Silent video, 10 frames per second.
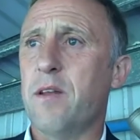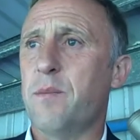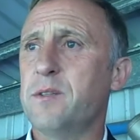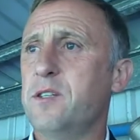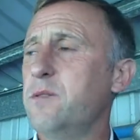The
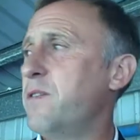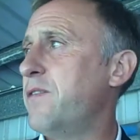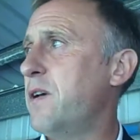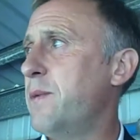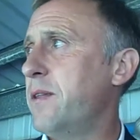opposition were
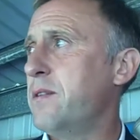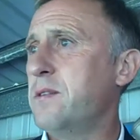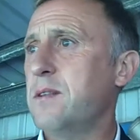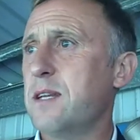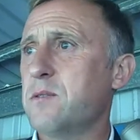far better than
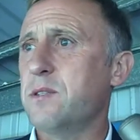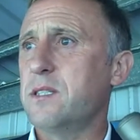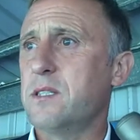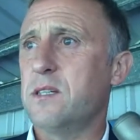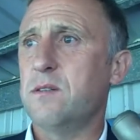last week,
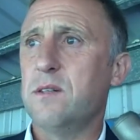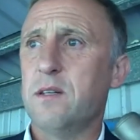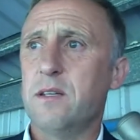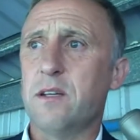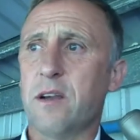so yeah.
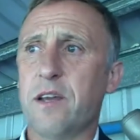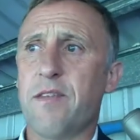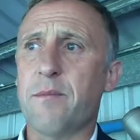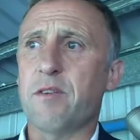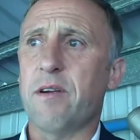You've got to give
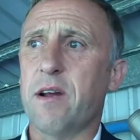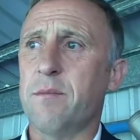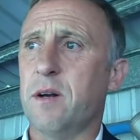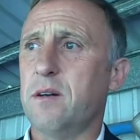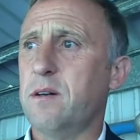them credit. I'm
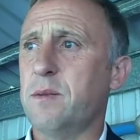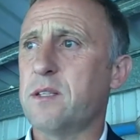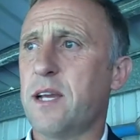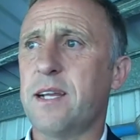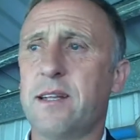not
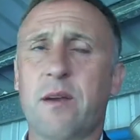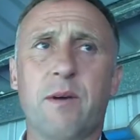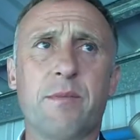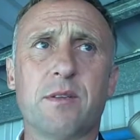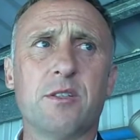taking that
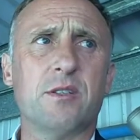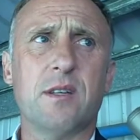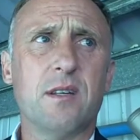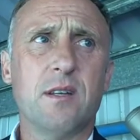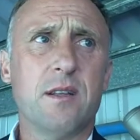away, but just
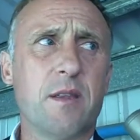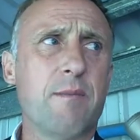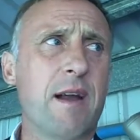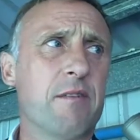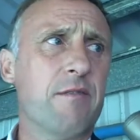the
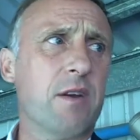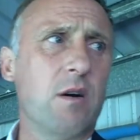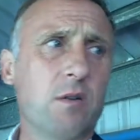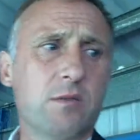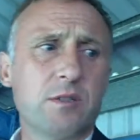manner of the
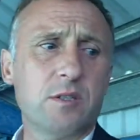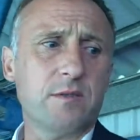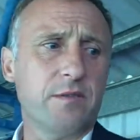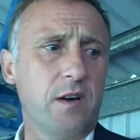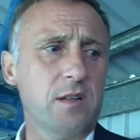goals were just
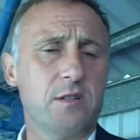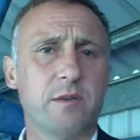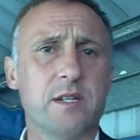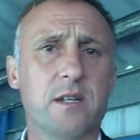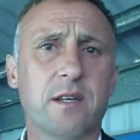far too
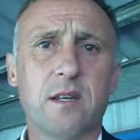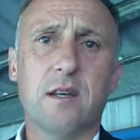easily.